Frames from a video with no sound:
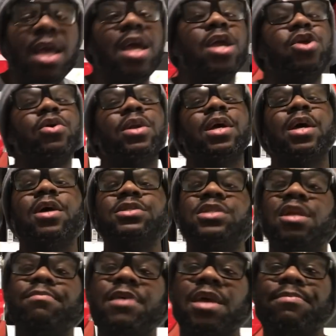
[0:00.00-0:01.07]
And you're going to go
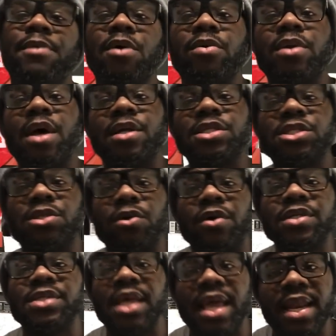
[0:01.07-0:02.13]
to the big building, all the
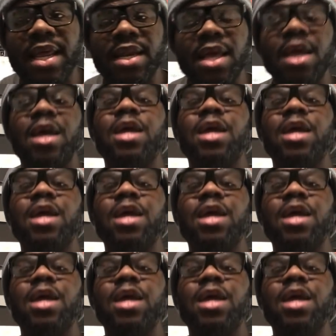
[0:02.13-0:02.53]
stores in it.